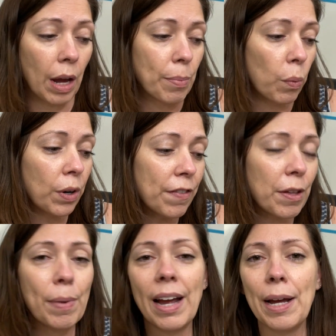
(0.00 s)
But one of
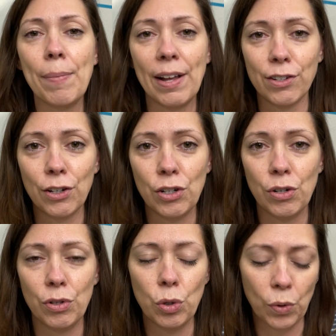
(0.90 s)
them I am asking
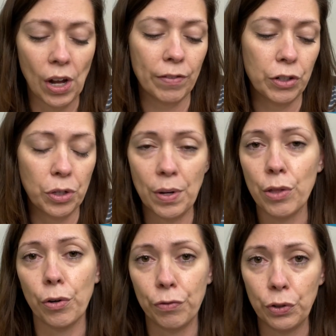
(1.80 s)
you, you will have to do
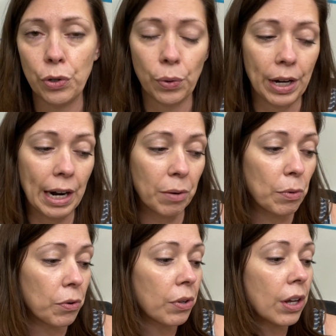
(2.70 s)
either food or an
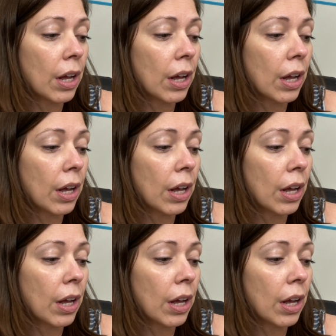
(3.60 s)
animal.